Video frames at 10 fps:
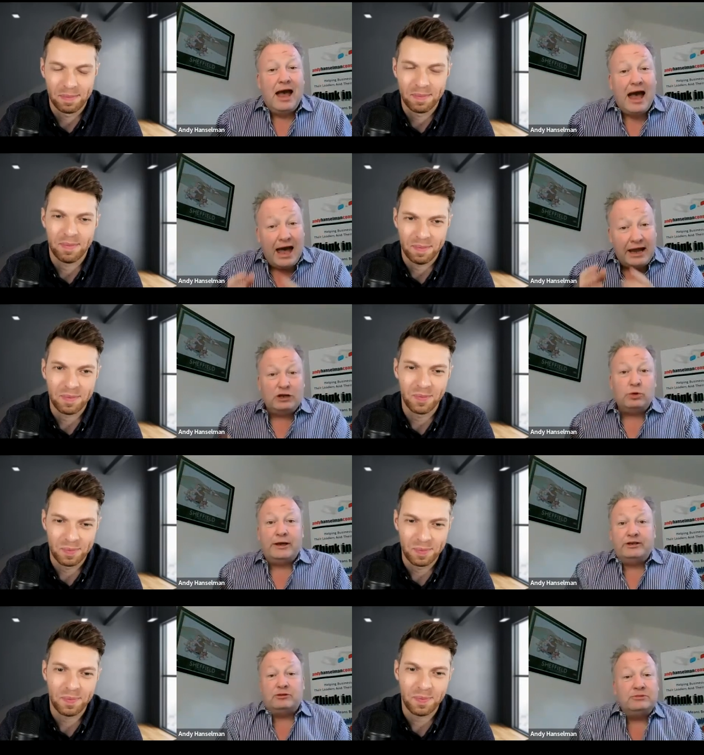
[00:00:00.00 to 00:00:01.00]
Speaker 1: And equally,
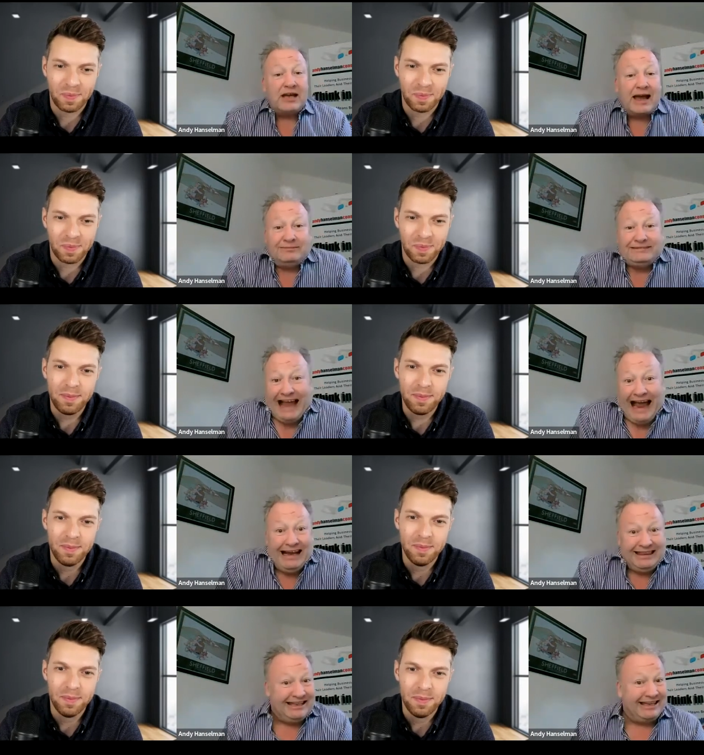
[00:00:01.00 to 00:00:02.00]
sometimes I
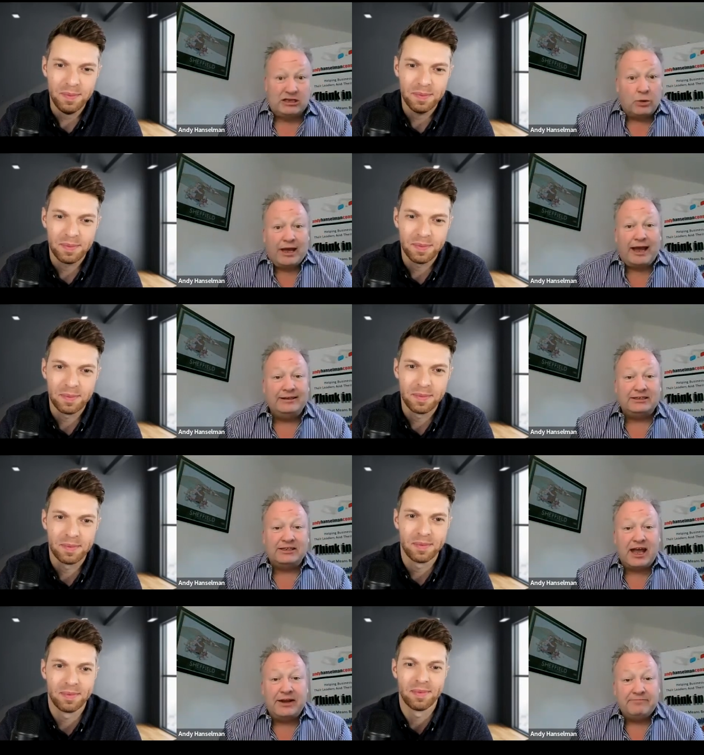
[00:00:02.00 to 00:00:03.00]
think it's okay to
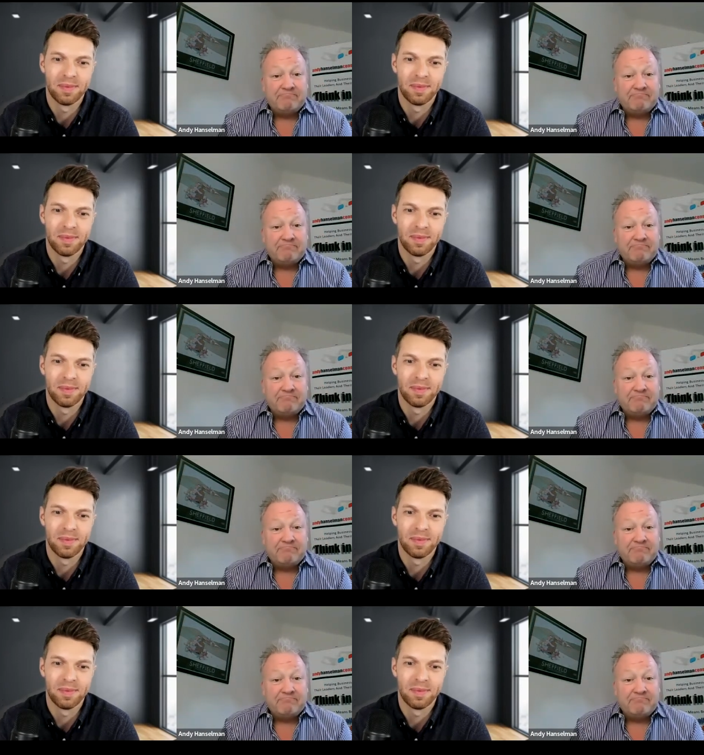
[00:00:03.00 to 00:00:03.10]
say,